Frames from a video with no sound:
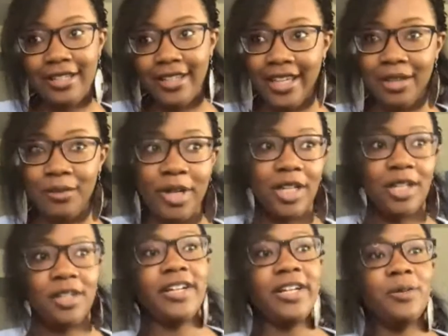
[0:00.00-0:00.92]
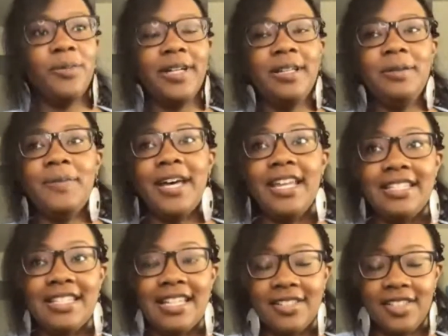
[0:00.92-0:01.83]
and like in my career, but mine
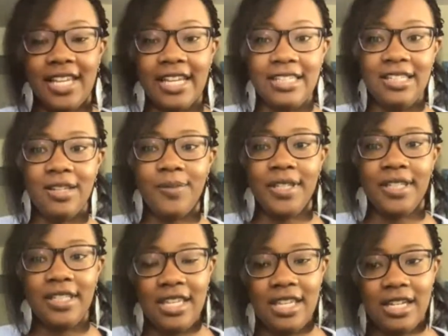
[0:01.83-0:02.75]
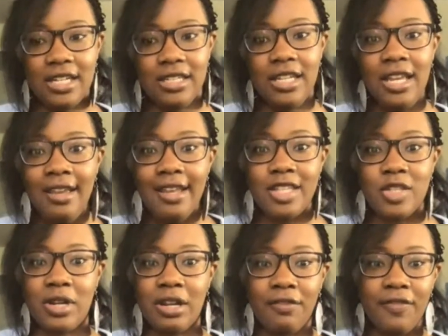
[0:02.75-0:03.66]
is actually academic, and it's
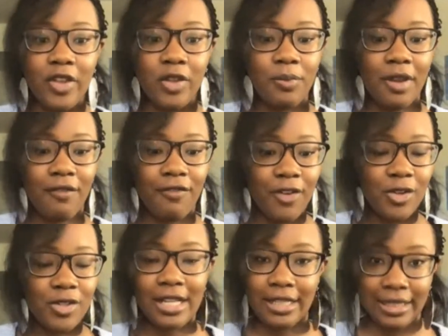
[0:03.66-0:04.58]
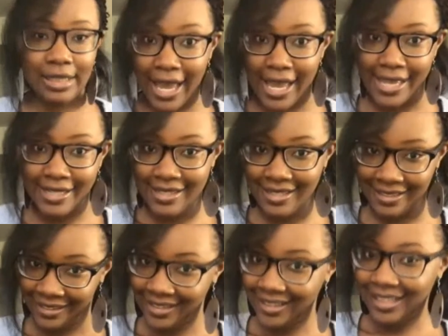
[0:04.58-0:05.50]
when I failed my first class
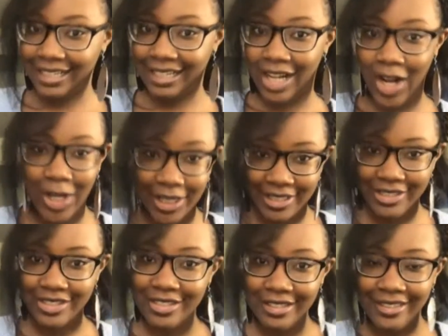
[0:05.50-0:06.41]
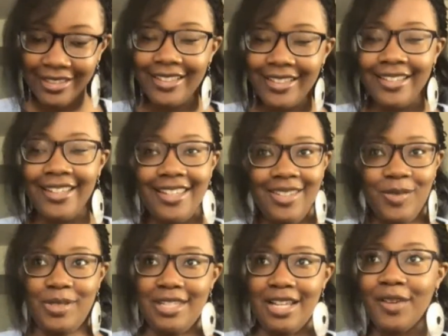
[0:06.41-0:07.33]
in college, and it
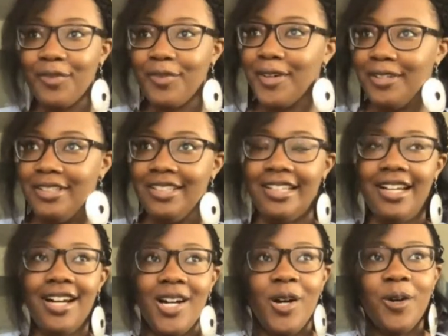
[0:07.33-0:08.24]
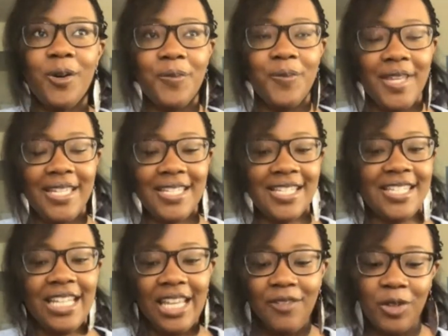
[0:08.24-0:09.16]
was not fun. And just
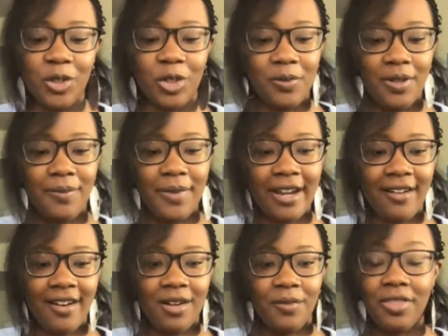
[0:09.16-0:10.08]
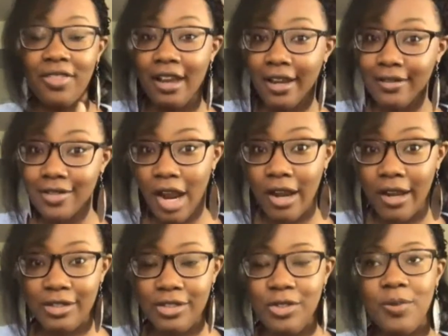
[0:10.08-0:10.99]
to give you a little bit of background, with not
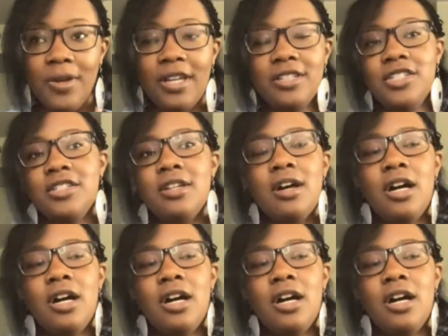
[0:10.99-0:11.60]
talking too much,